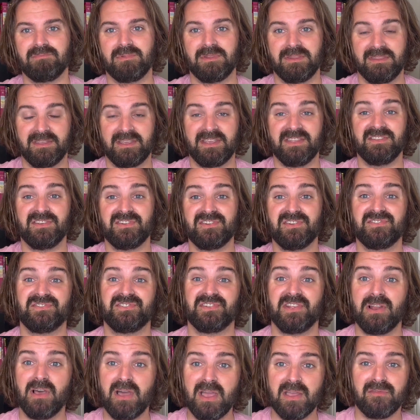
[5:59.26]
the conditions
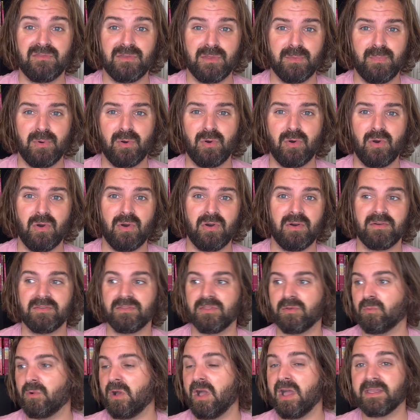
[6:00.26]
are like for the poor,
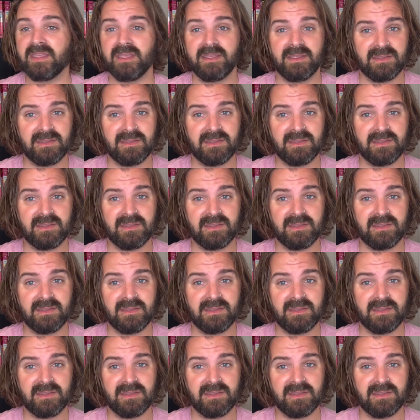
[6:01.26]
the working